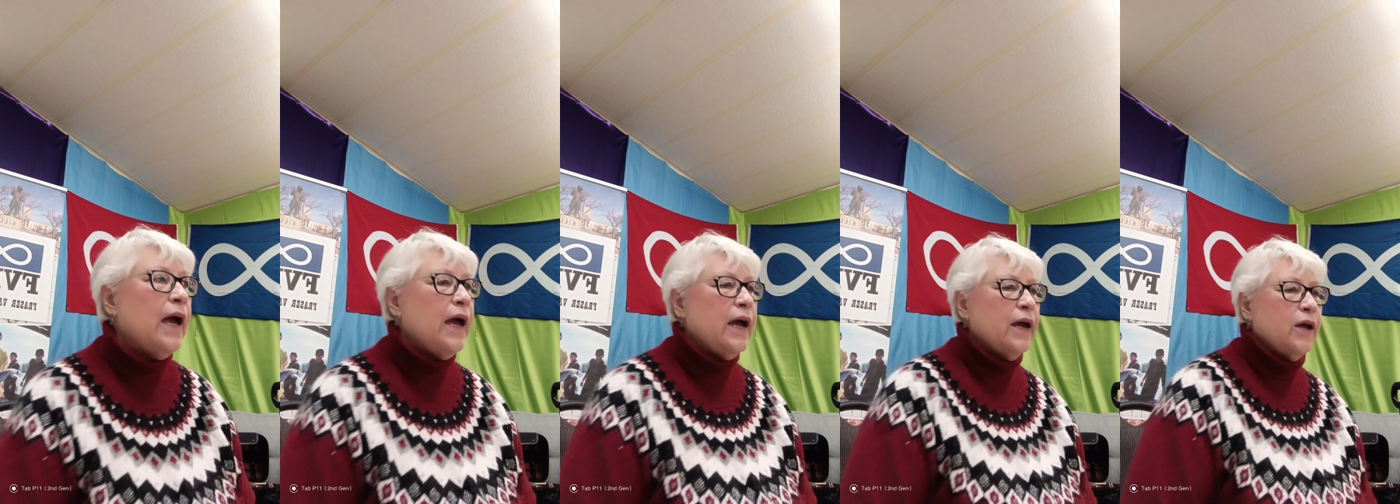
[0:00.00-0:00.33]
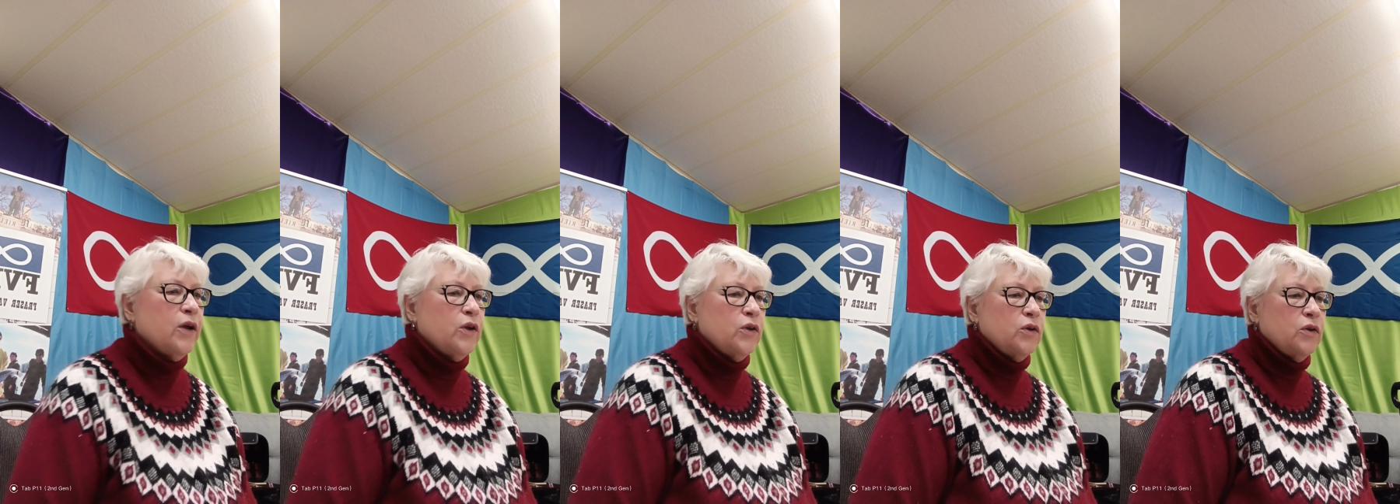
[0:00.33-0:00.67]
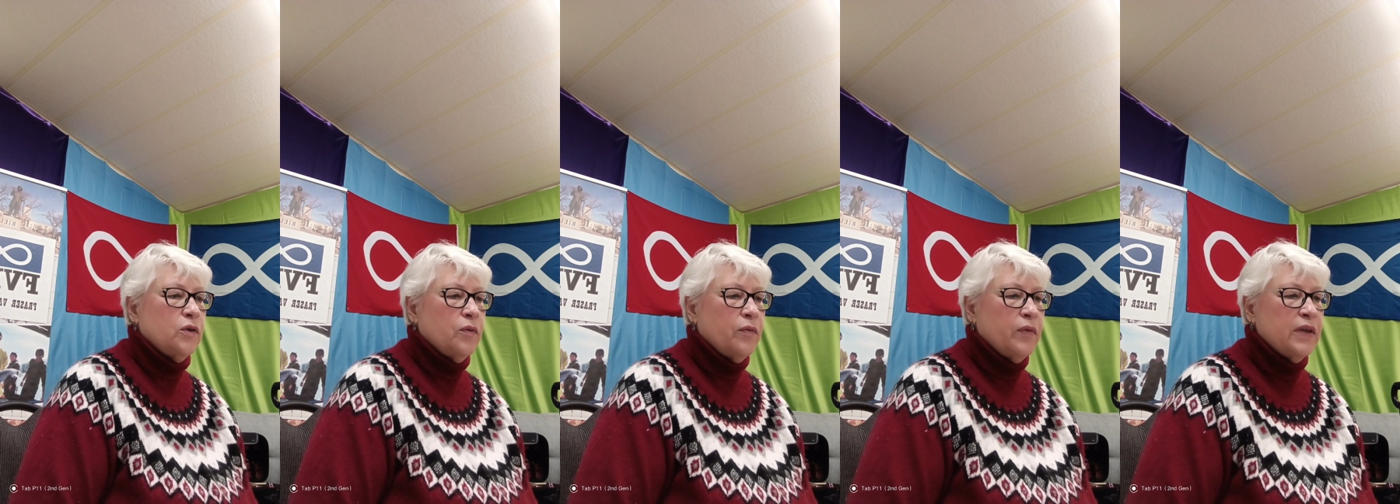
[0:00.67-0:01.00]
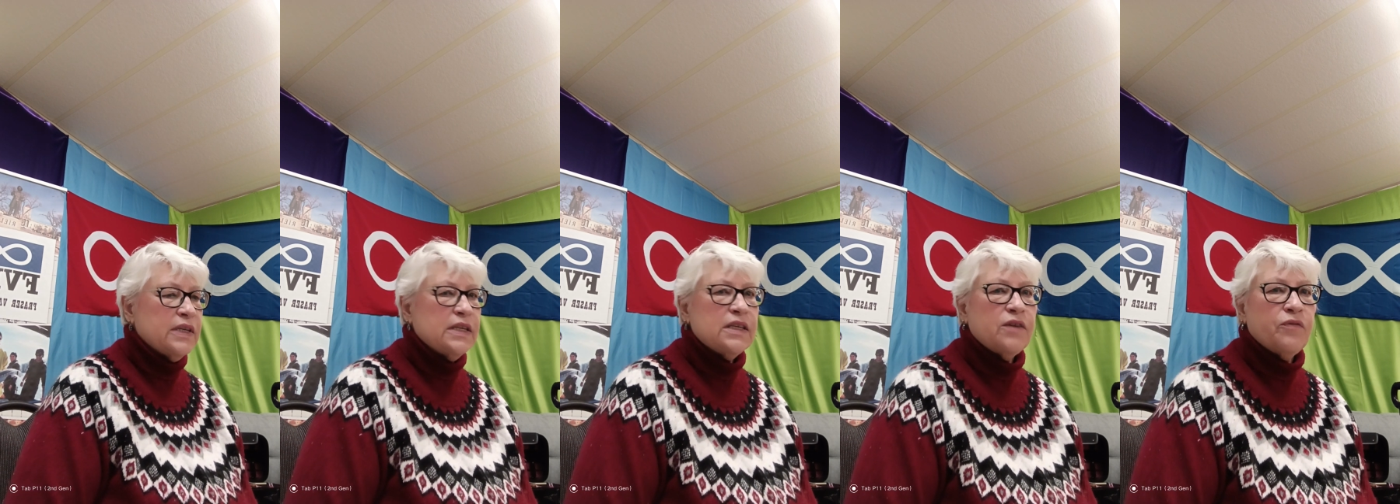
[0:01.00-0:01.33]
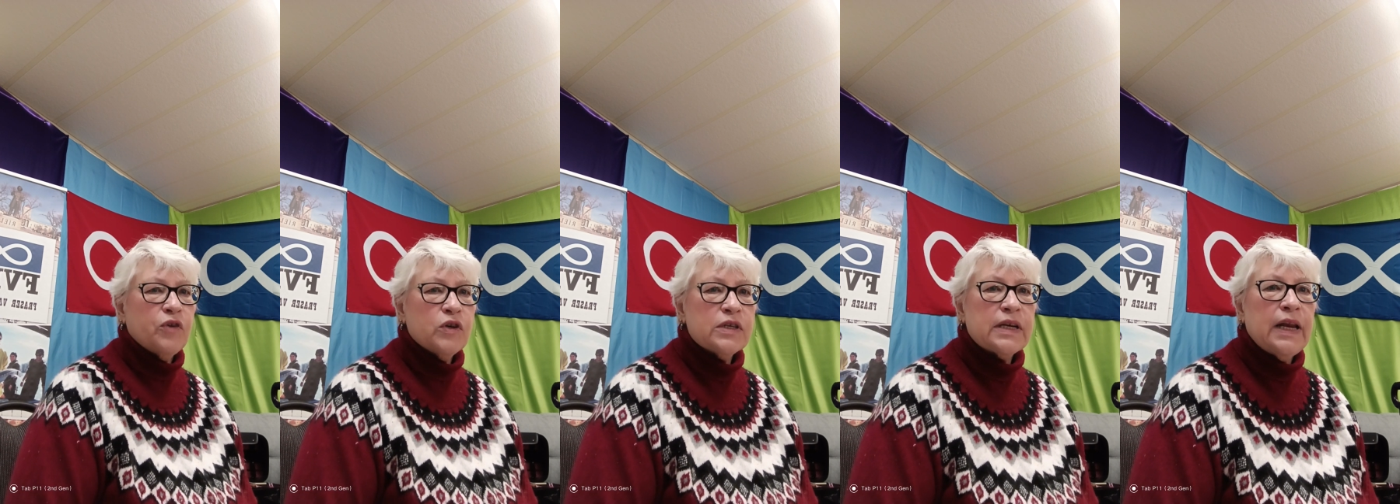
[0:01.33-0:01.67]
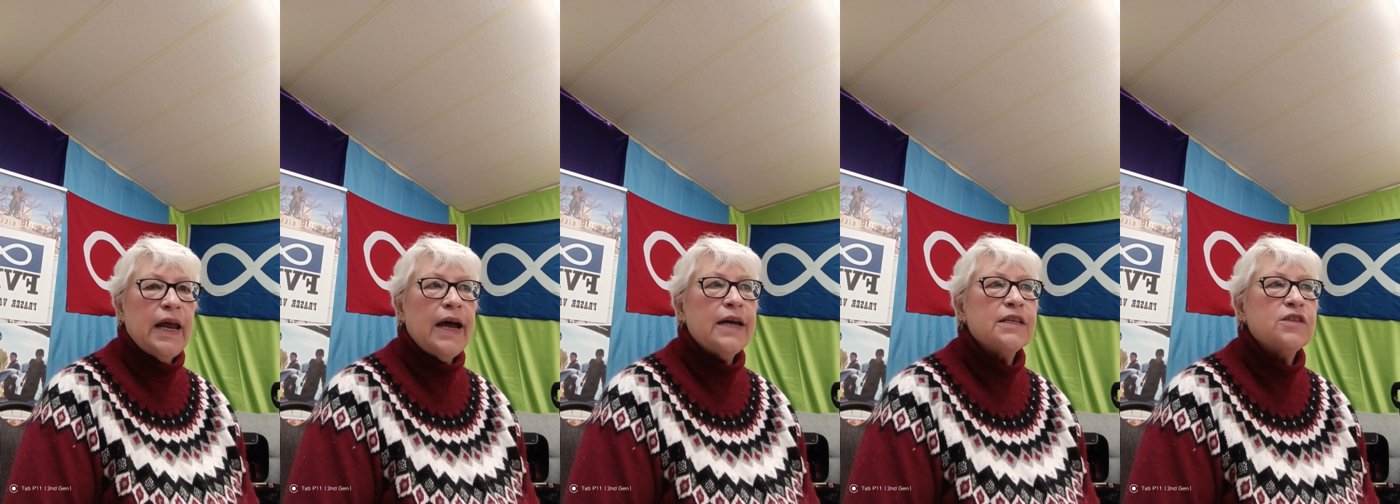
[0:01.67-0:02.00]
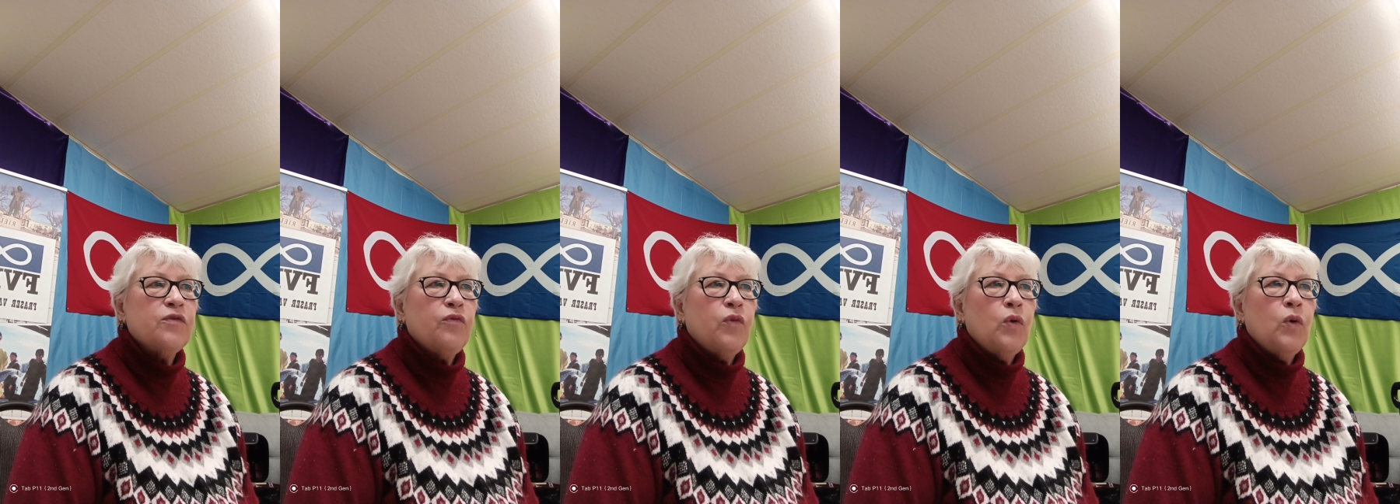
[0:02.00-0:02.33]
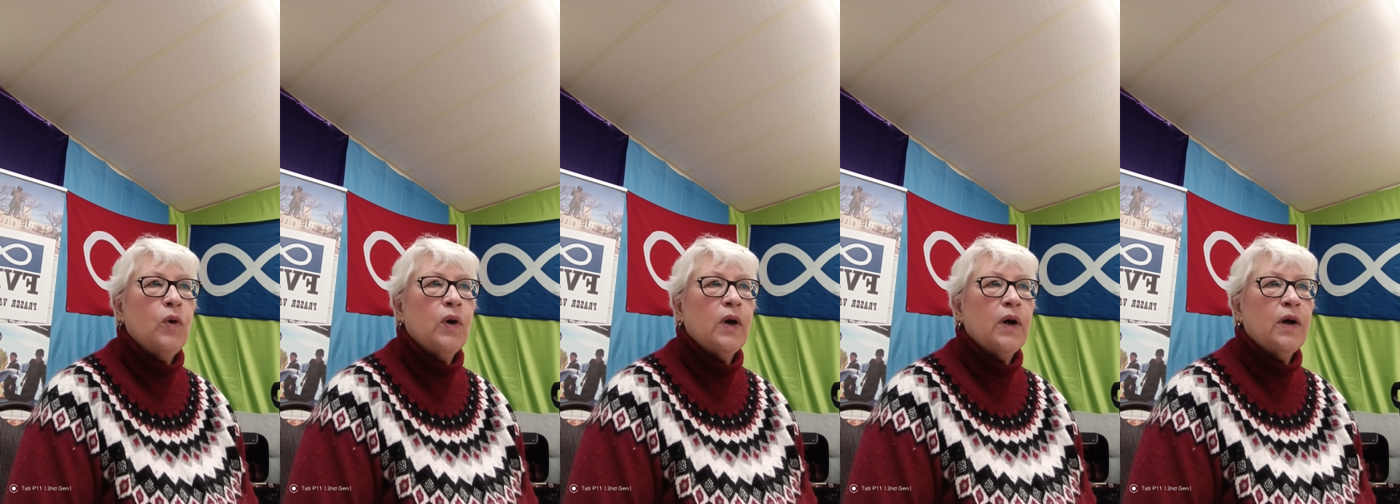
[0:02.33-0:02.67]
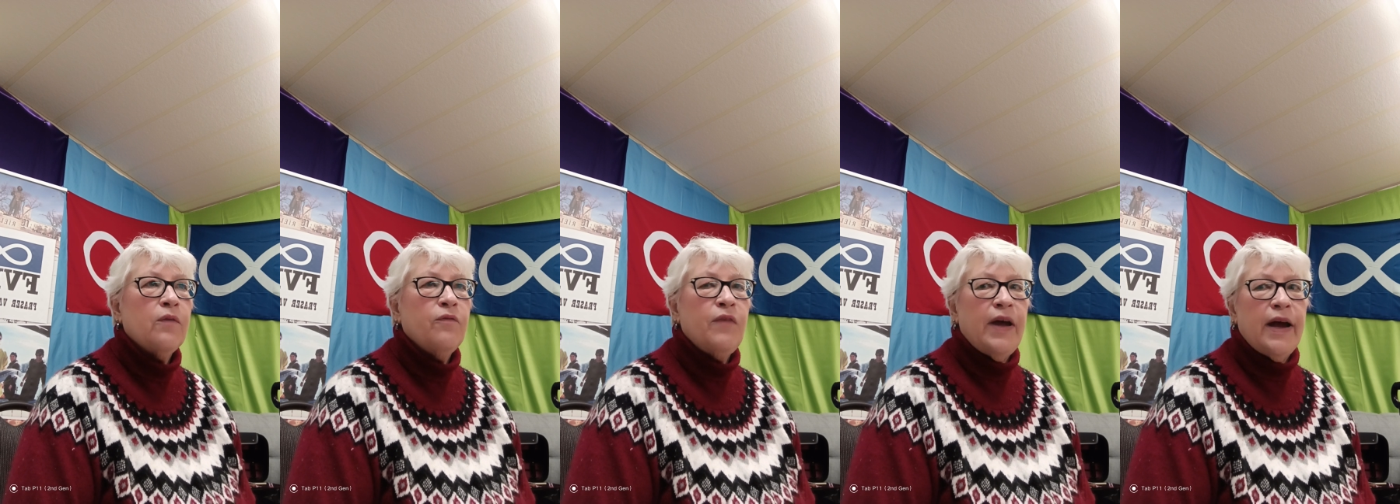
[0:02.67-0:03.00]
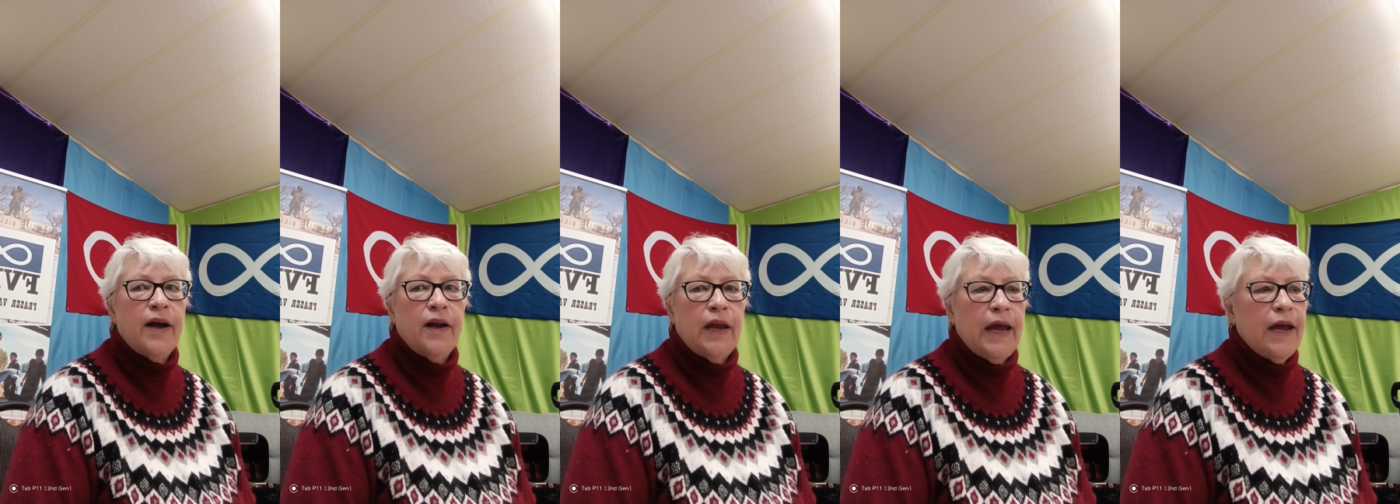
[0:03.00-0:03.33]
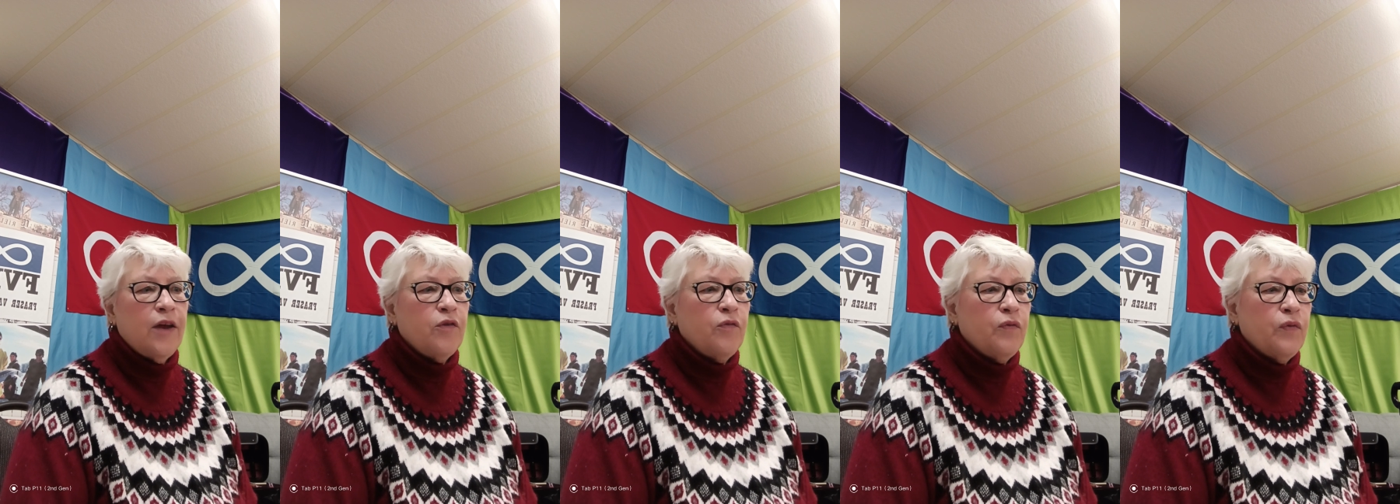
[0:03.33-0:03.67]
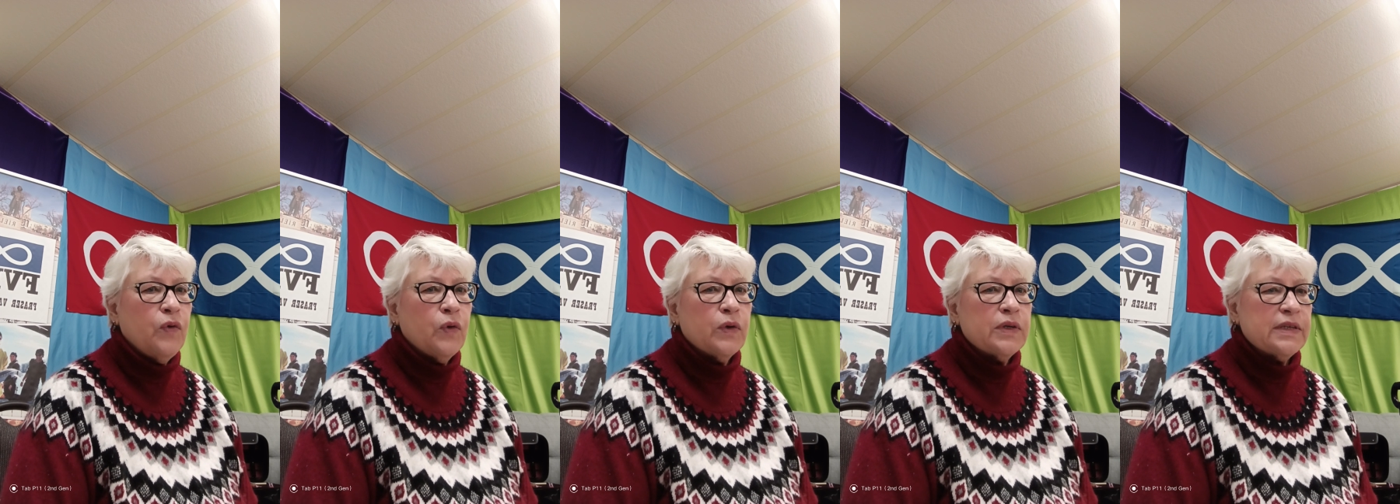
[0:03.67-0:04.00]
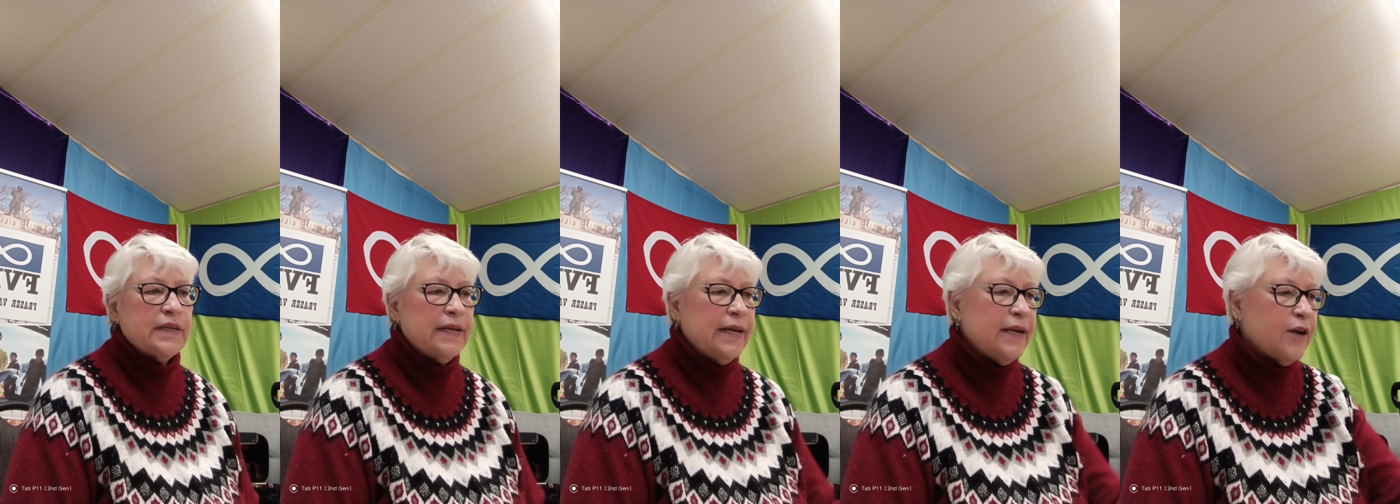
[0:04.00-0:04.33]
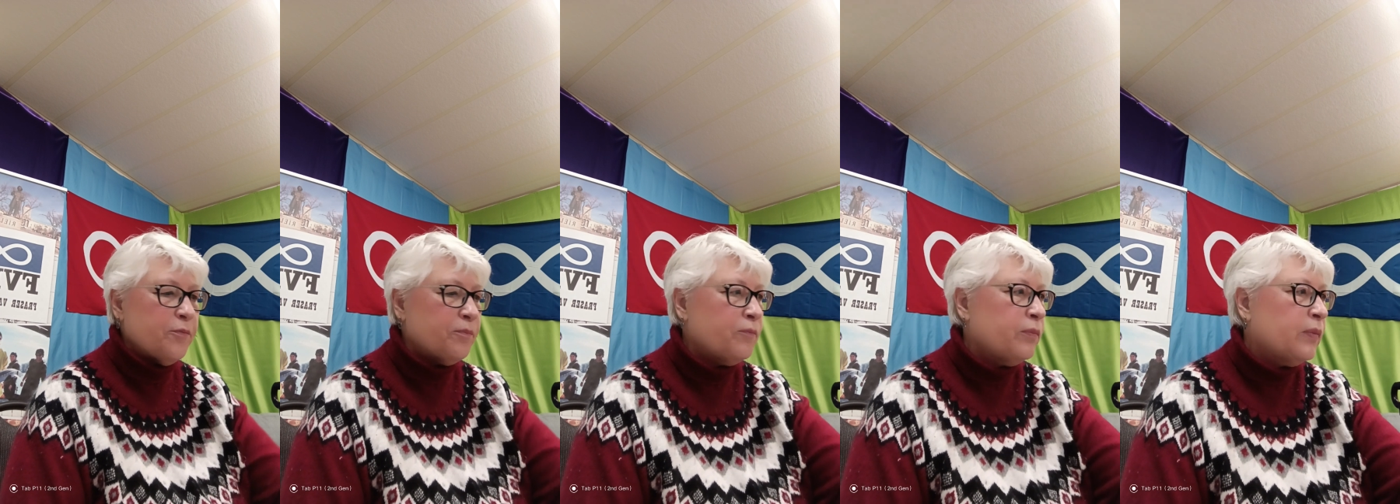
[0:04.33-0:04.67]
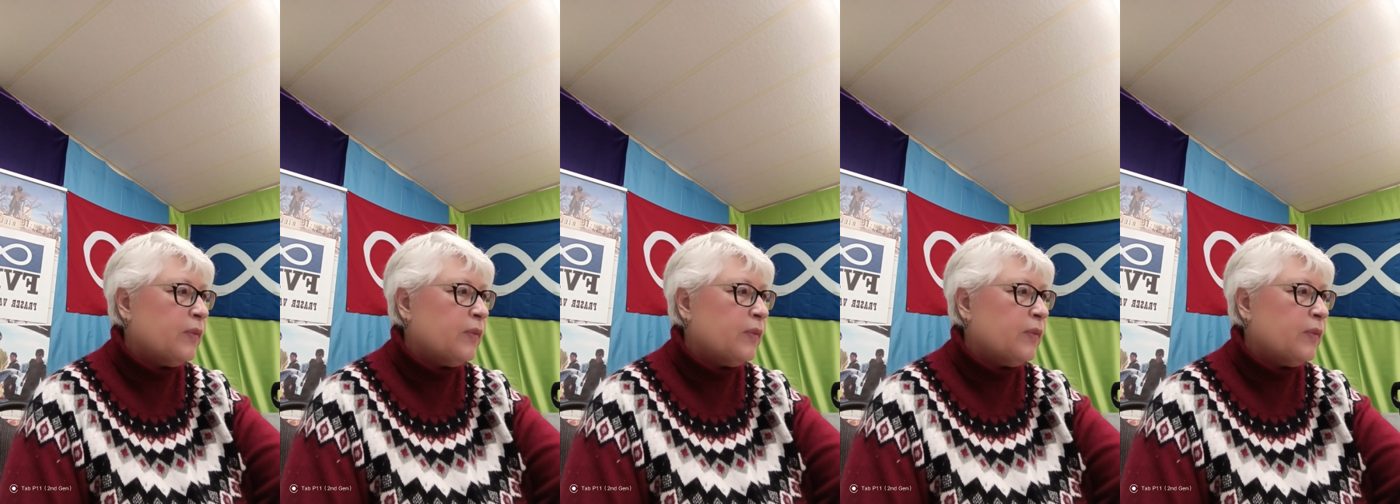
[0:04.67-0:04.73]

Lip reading: and this is the first class for Val and for Selena.